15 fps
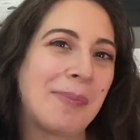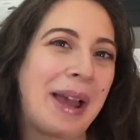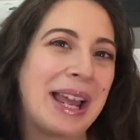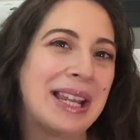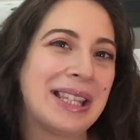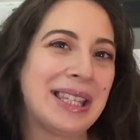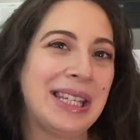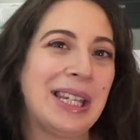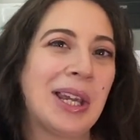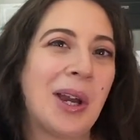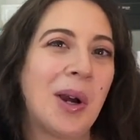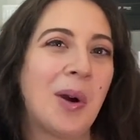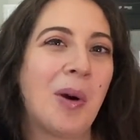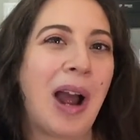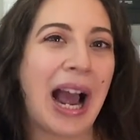by
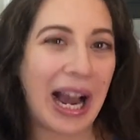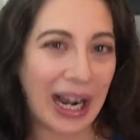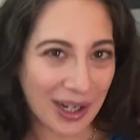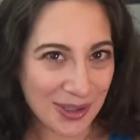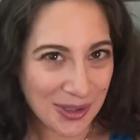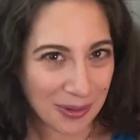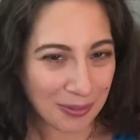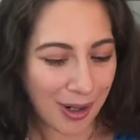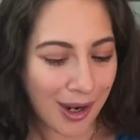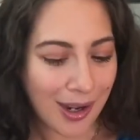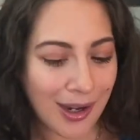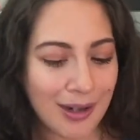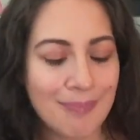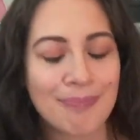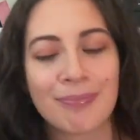Xio Axelrod.